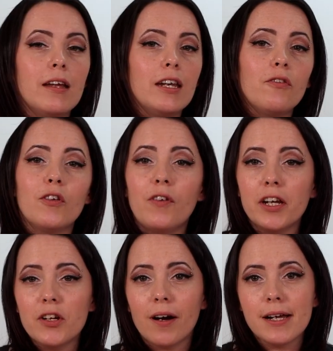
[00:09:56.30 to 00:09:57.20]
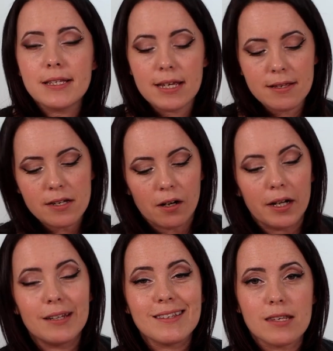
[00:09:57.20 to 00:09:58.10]
Now if you find your icing
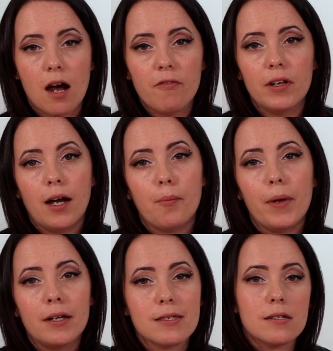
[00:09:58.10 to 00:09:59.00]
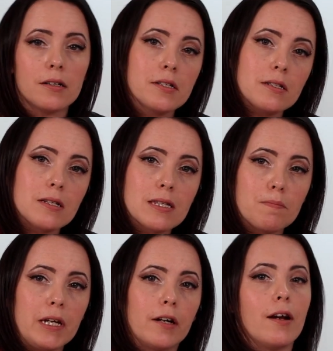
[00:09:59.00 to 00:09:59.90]
starting to soften up and it starts to
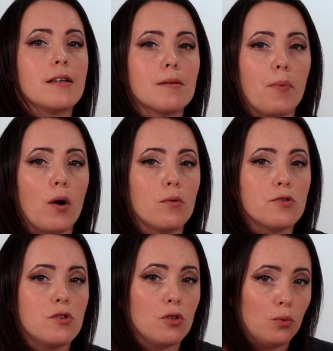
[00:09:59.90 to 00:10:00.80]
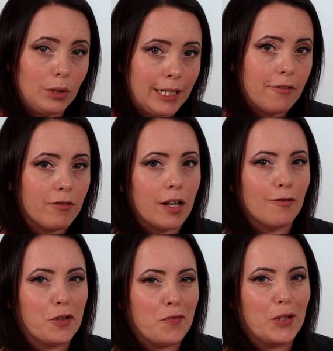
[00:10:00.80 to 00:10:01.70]
smear as opposed to lift
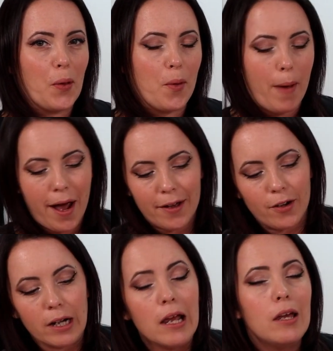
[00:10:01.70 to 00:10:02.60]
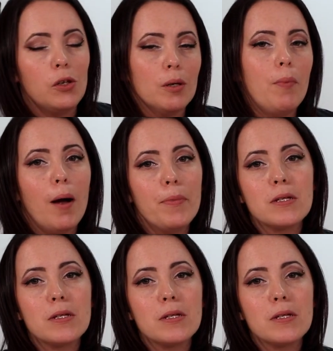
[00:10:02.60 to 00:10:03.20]
and reveal the pattern, you can pop